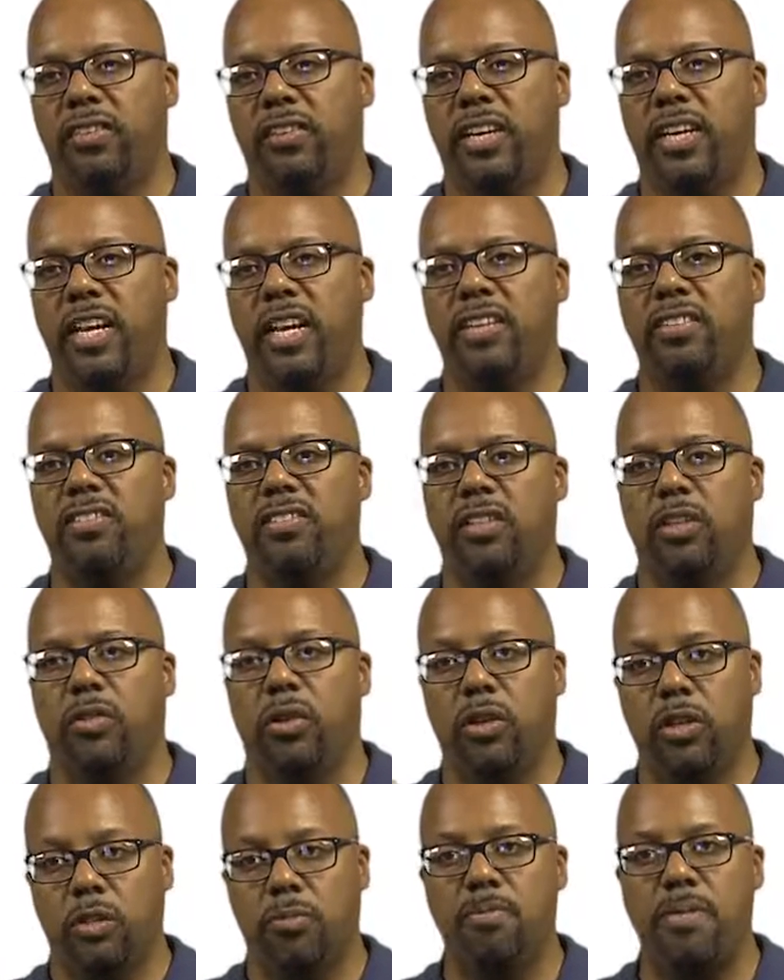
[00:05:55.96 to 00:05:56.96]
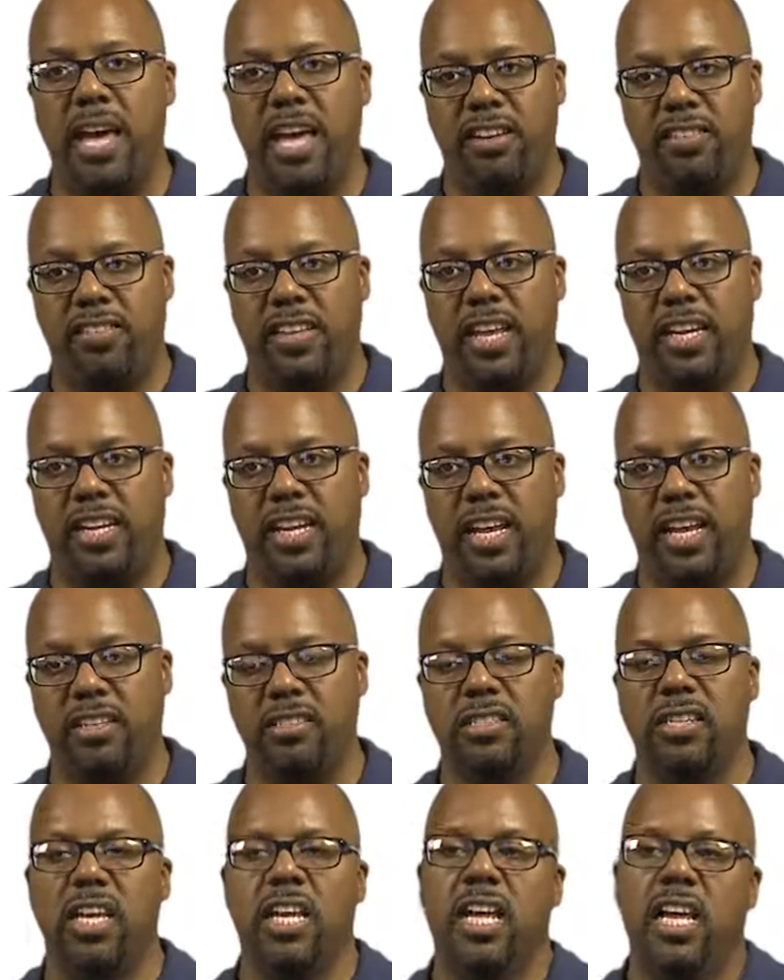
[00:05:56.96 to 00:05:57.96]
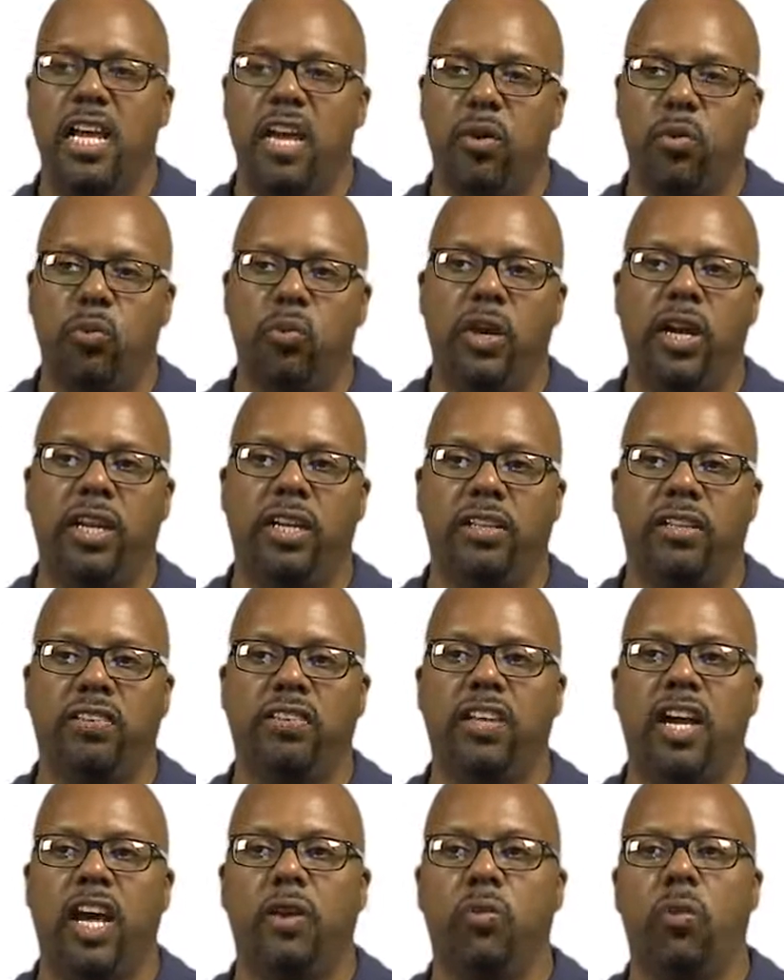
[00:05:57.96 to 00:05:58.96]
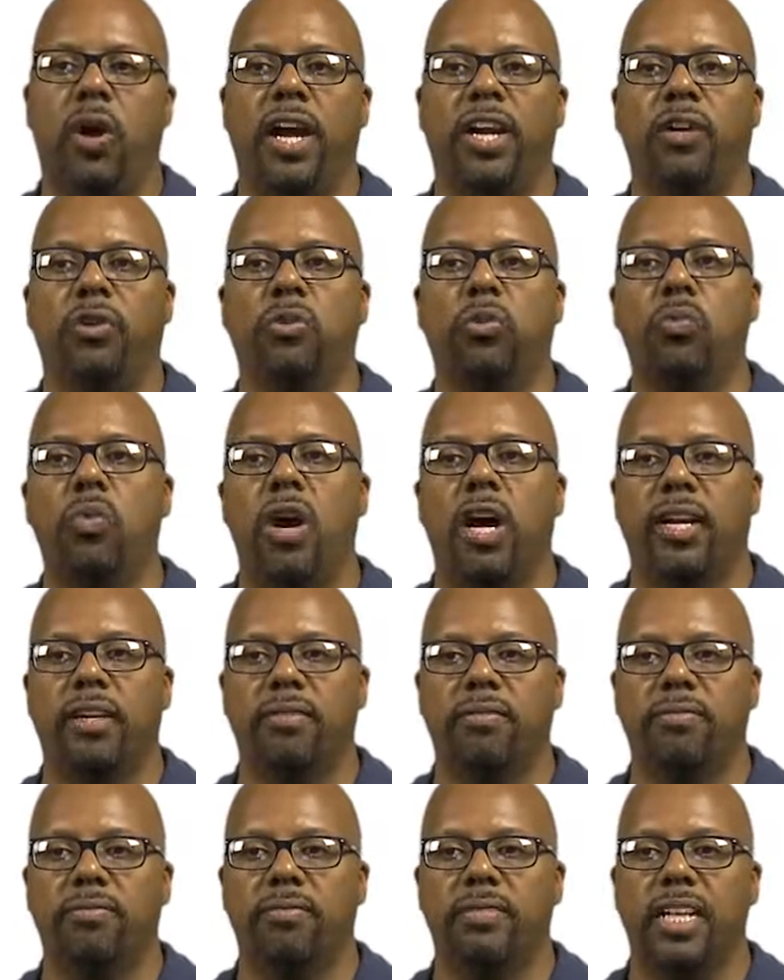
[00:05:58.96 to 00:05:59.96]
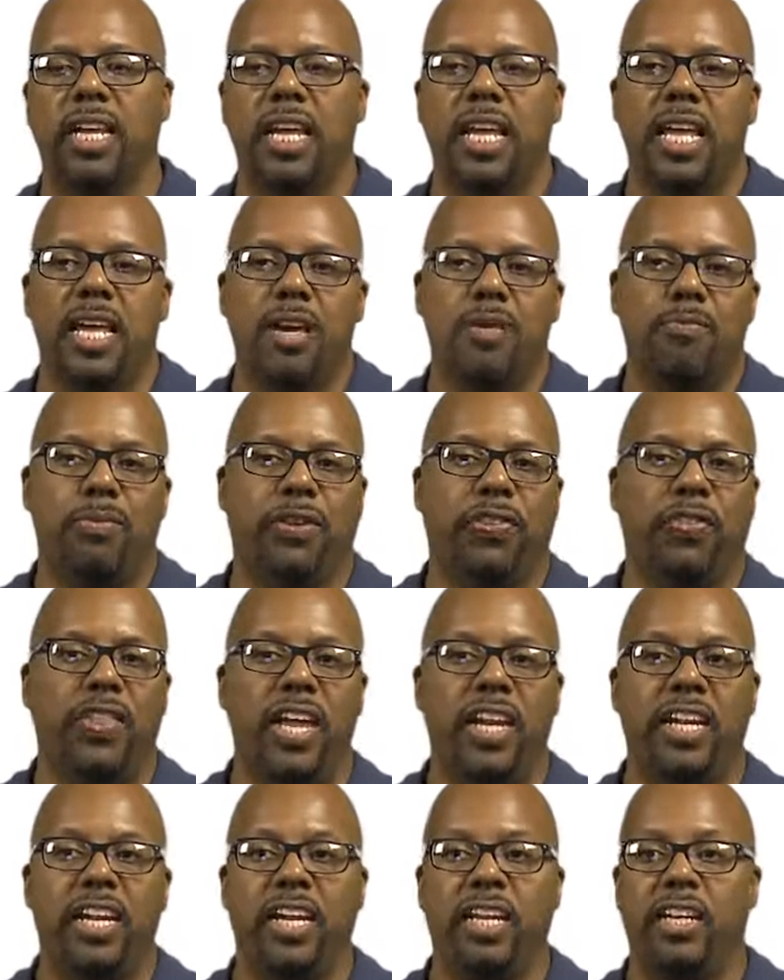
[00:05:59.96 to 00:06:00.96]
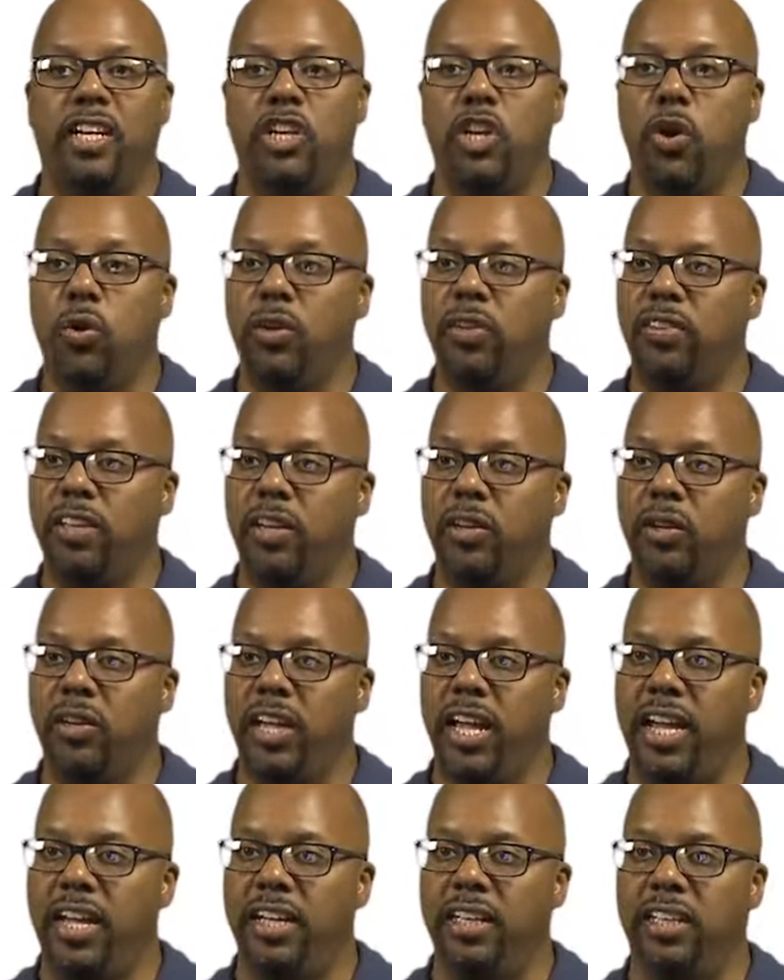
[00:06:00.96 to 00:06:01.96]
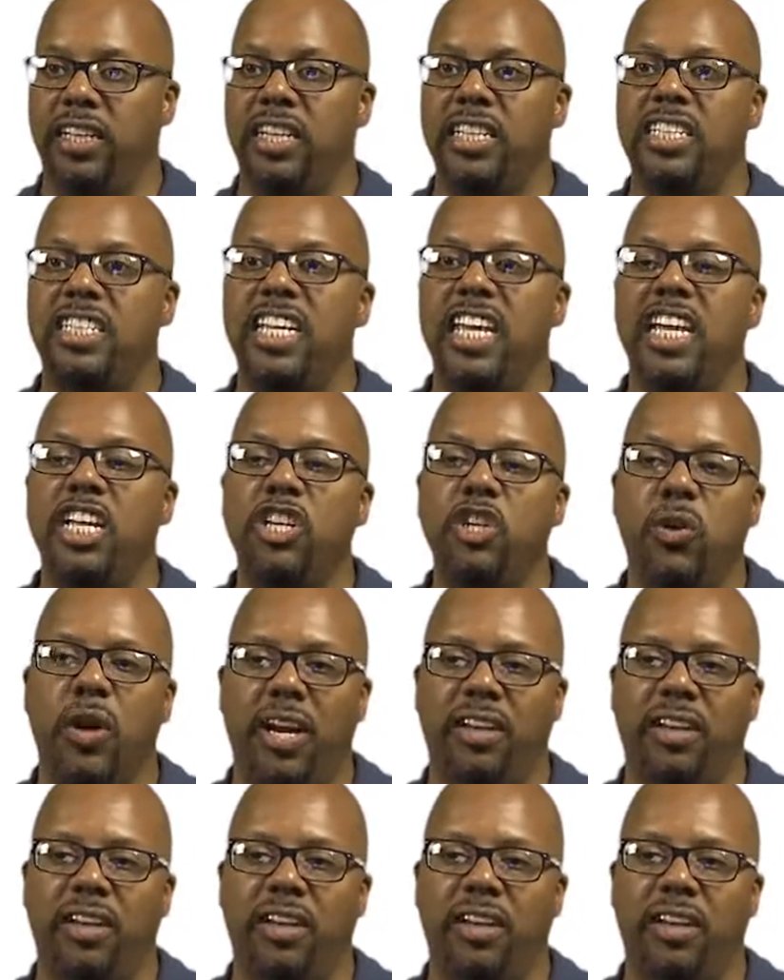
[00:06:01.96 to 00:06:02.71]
case 0. It'll match that case. It'll assign y equal to 1. But then notice it'll continue